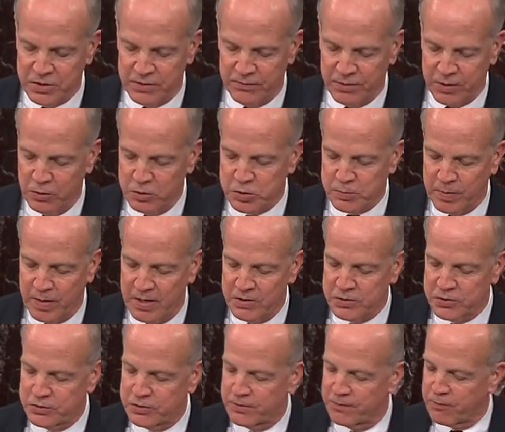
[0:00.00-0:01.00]
have
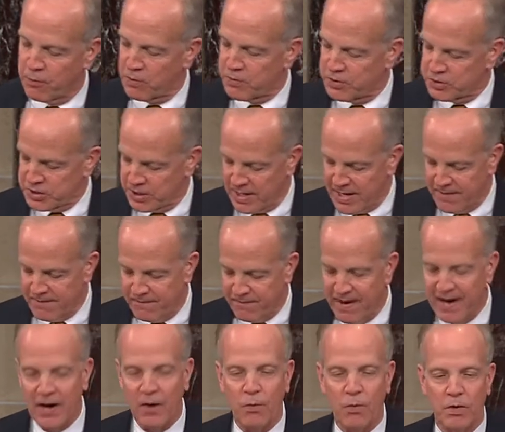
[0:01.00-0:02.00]
co-sponsored the 4th of July
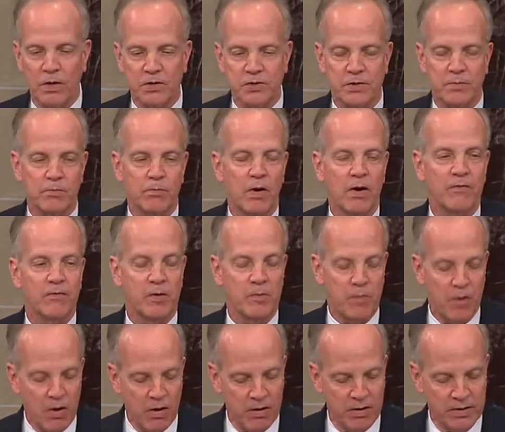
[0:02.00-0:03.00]
fireworks at Marvell
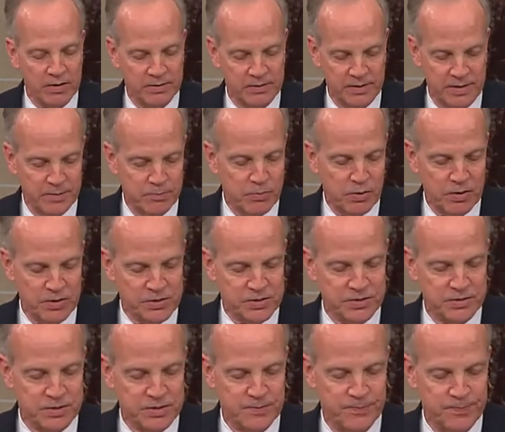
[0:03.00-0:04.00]
Park in
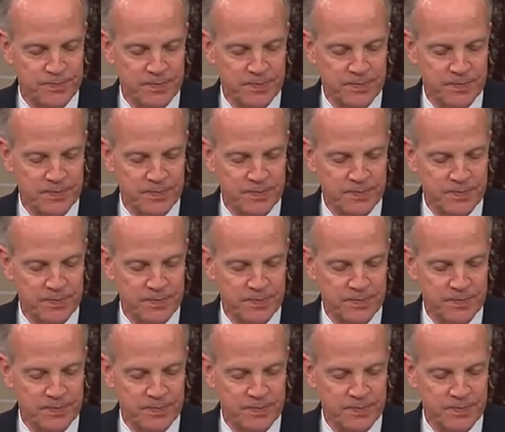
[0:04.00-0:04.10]
Parsons.